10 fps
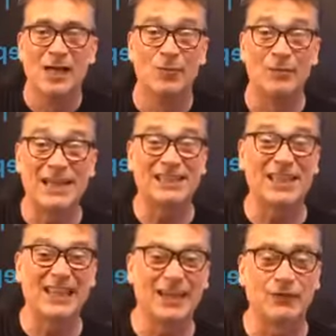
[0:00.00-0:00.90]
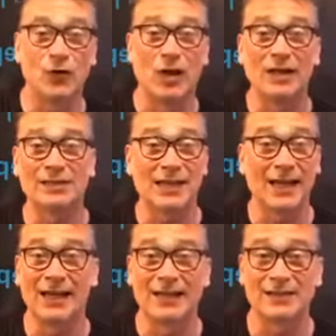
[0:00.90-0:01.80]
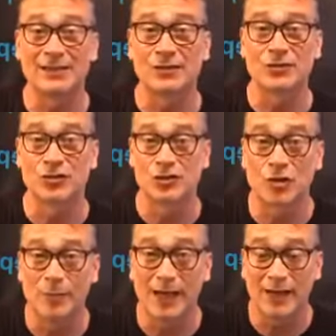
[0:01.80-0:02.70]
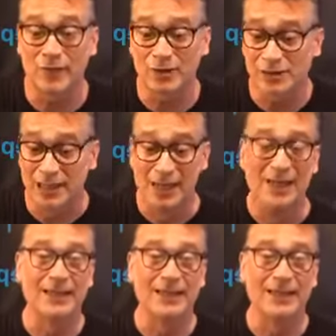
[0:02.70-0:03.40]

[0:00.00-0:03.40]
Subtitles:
But basically, for us as scuba divers,